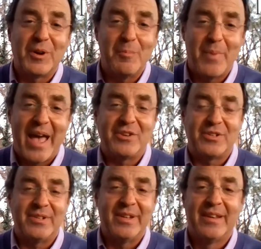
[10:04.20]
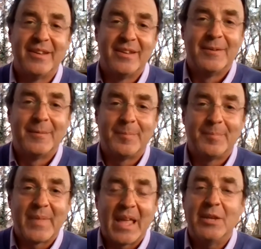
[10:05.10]
compassion,
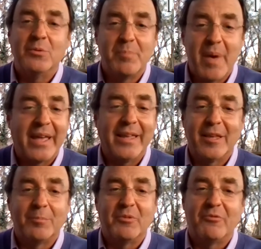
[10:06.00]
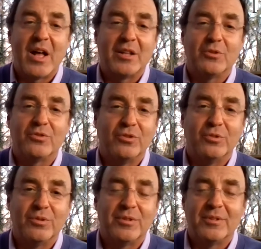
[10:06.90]
and he was begging them to follow
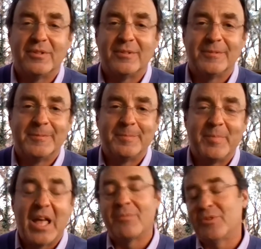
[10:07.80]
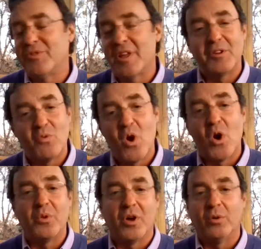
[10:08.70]
suit. Now, there's nothing
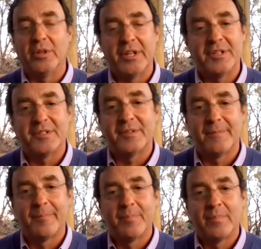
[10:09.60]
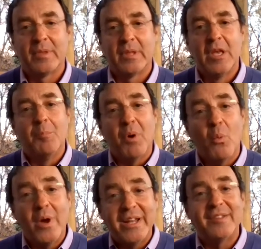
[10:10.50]
wrong with holiness, but
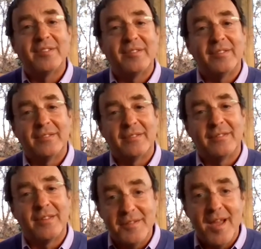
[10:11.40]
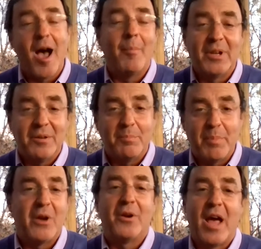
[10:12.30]
when it's the dominant
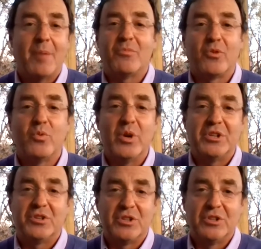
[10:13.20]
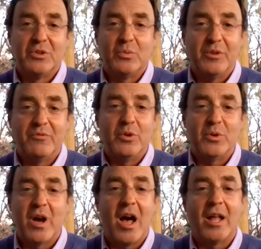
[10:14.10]
paradigm through which we view
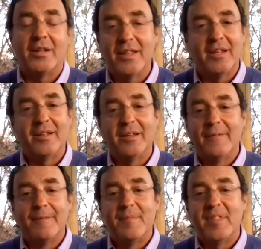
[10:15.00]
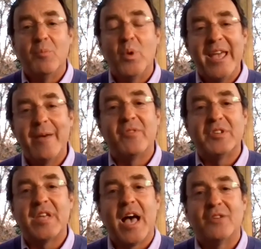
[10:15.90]
God, then we
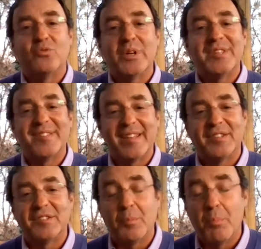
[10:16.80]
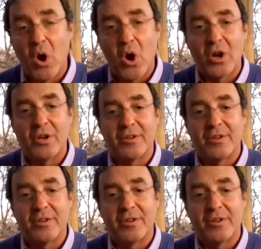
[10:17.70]
emphasize what sets us apart,